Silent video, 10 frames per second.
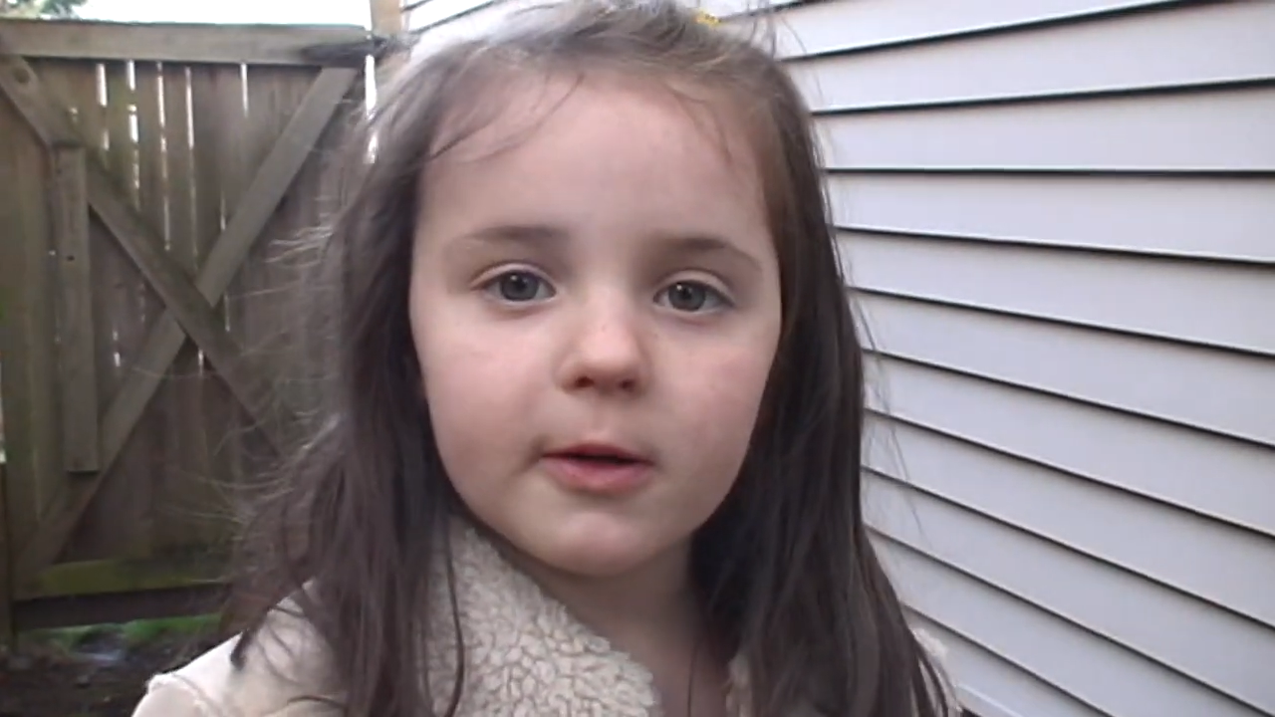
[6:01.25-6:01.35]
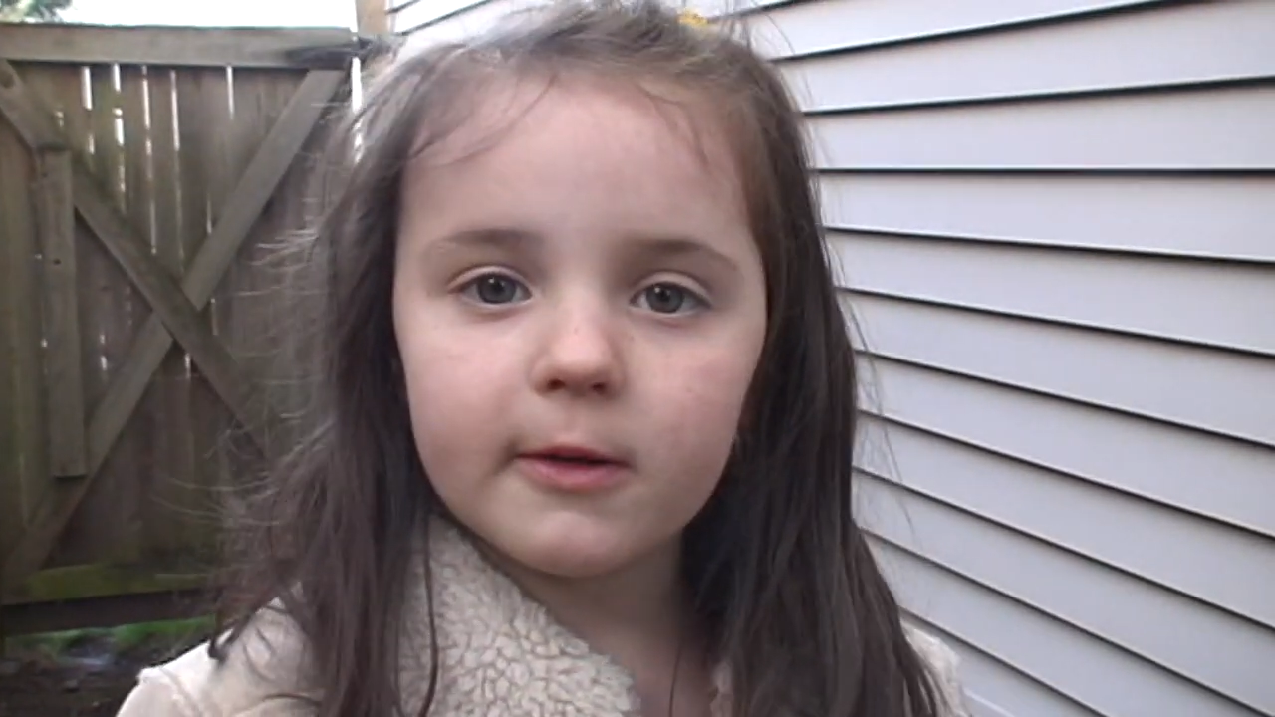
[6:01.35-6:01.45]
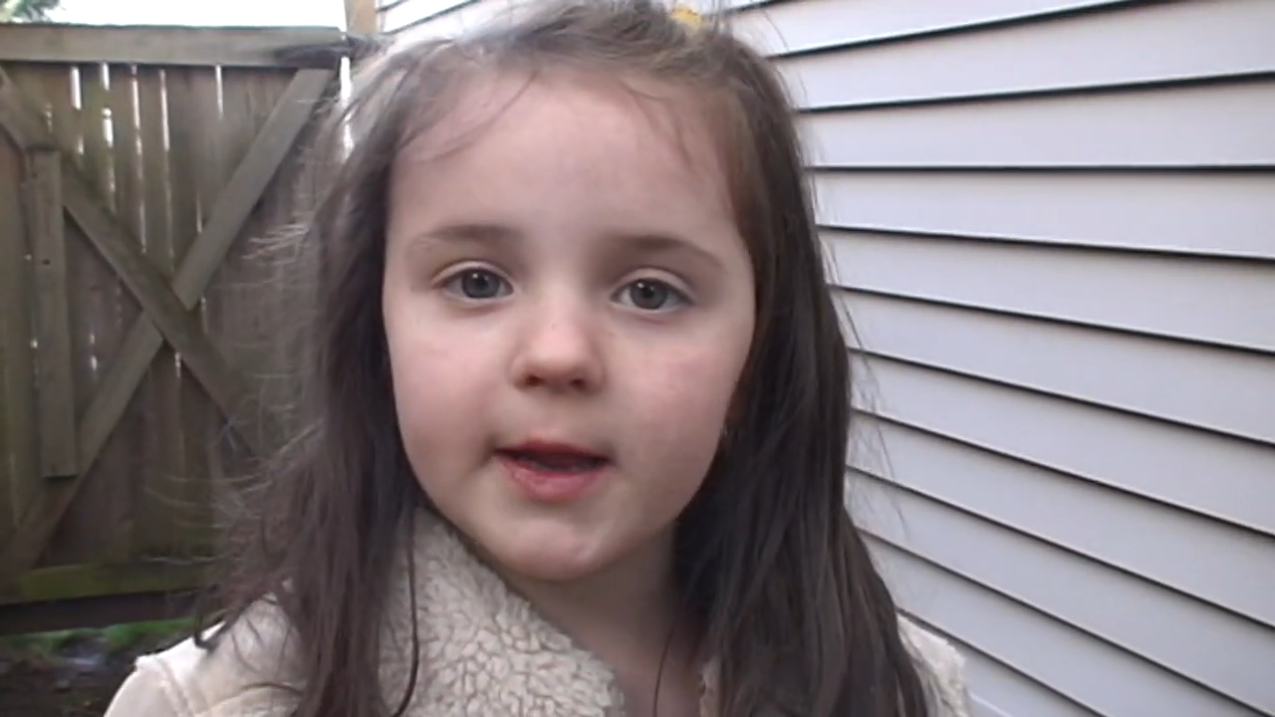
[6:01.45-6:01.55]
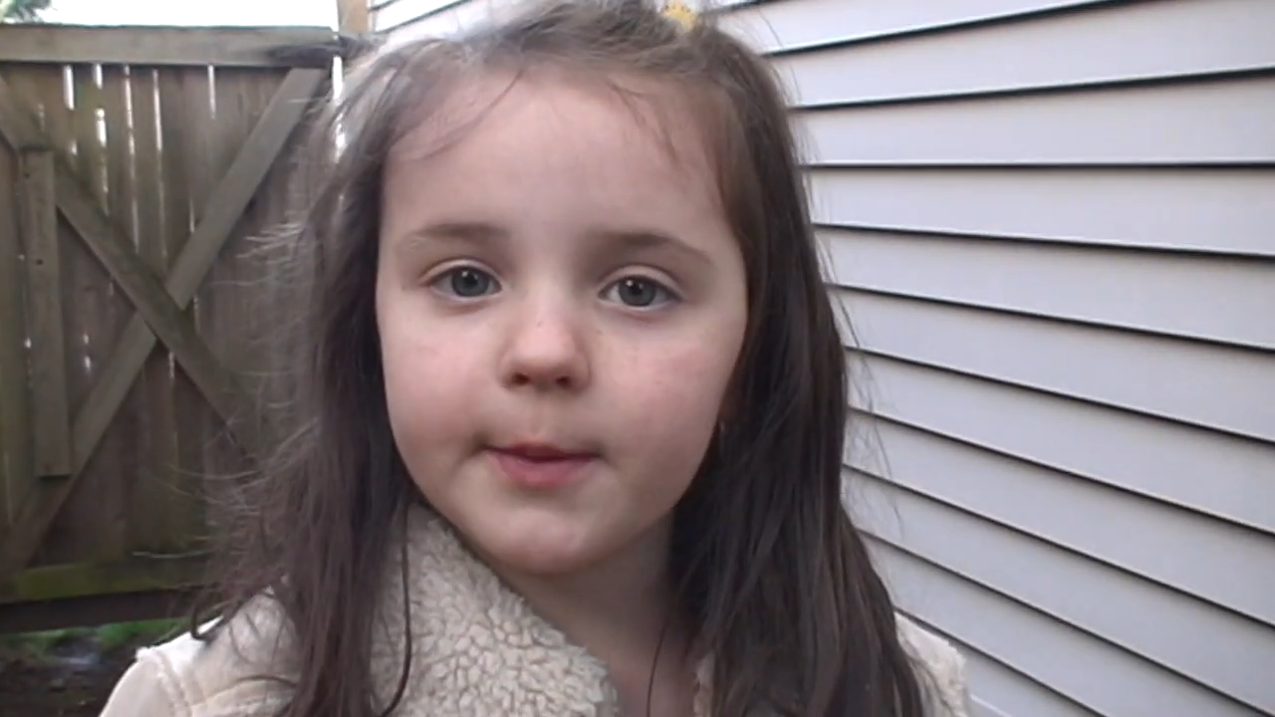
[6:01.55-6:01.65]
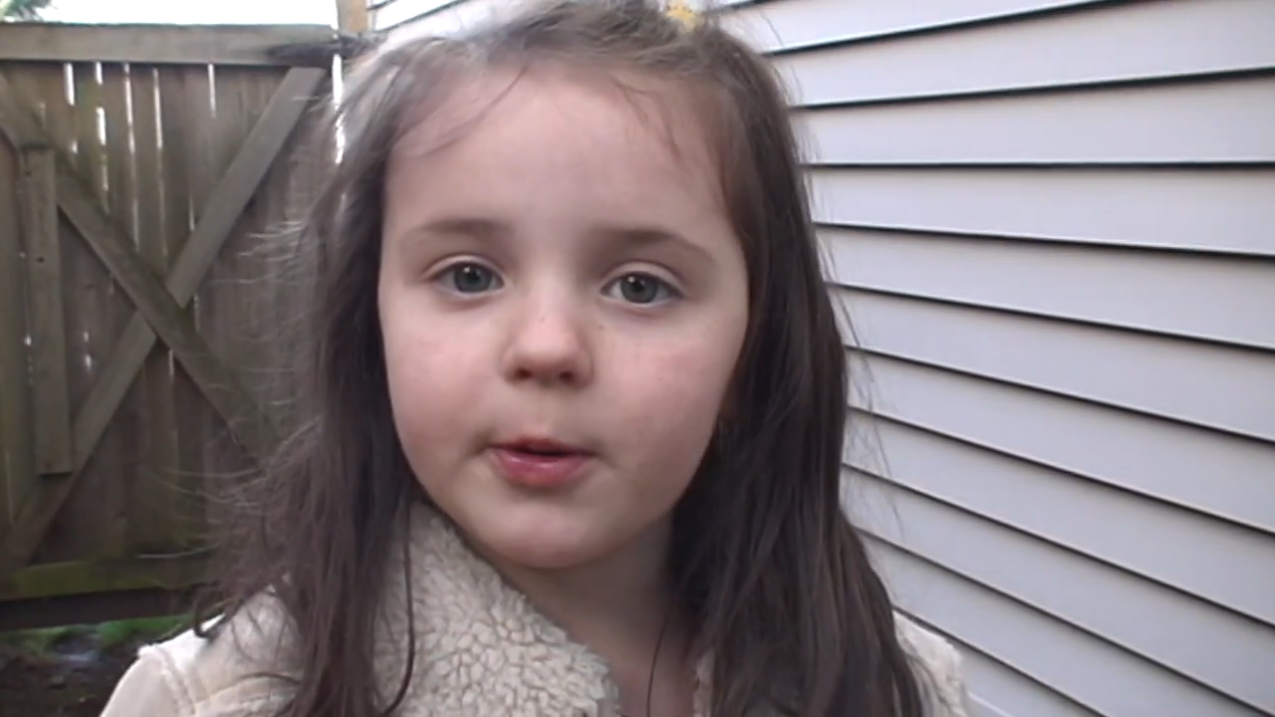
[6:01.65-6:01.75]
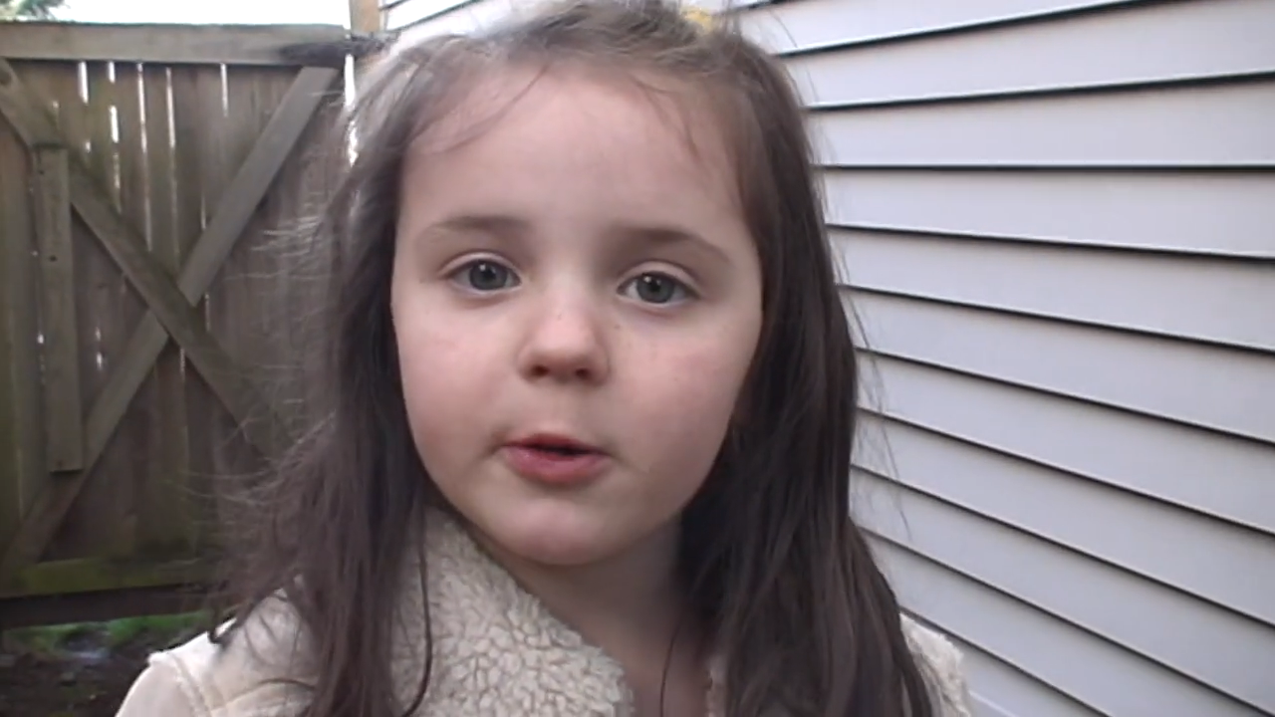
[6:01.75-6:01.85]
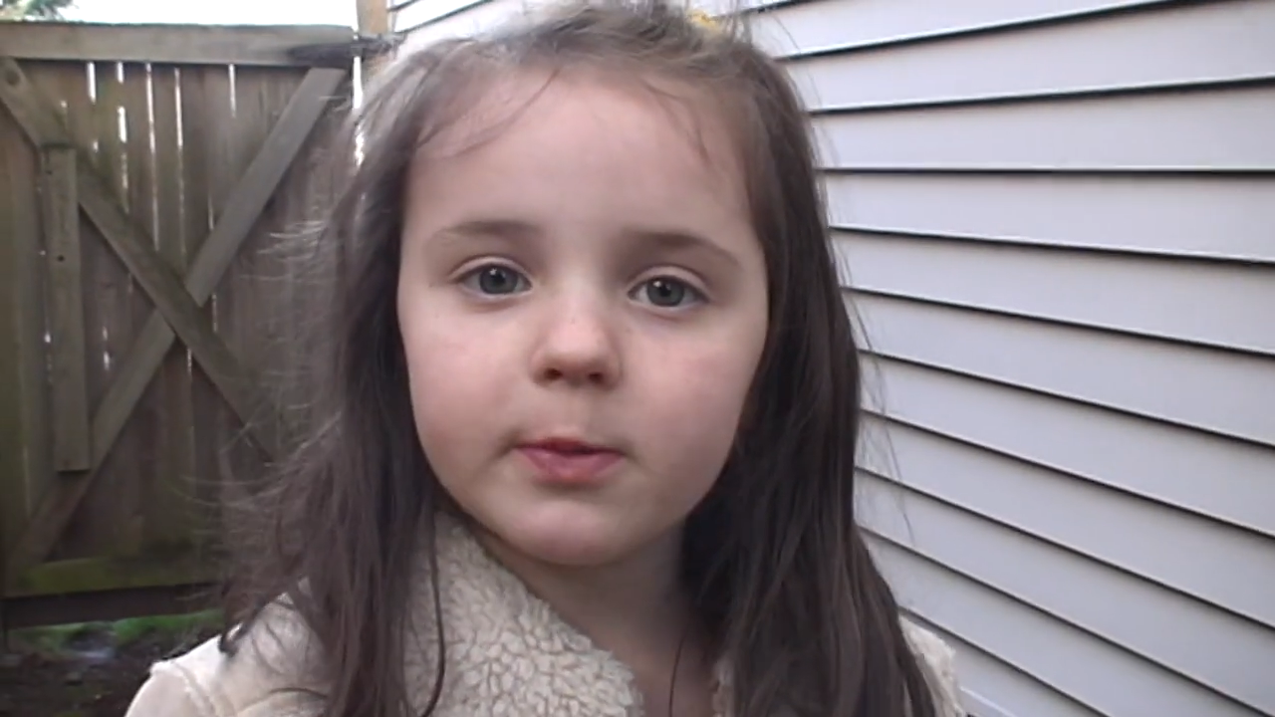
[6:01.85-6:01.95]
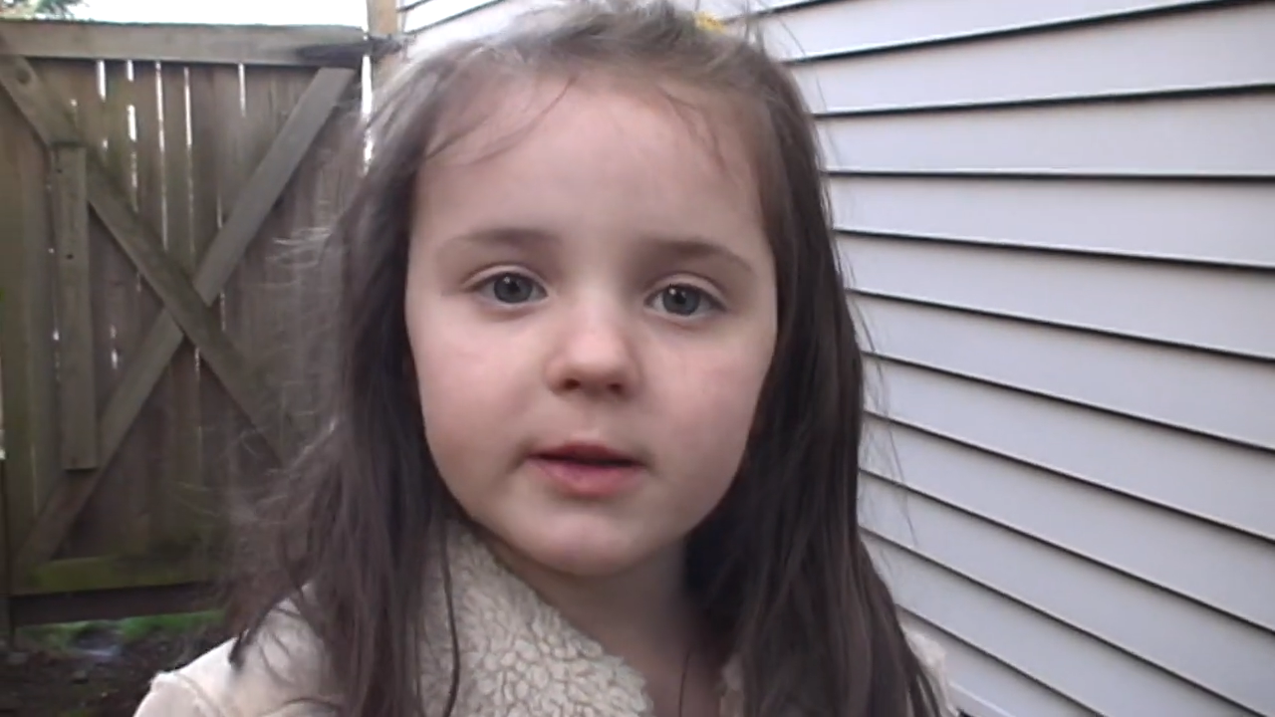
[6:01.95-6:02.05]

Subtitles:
They poop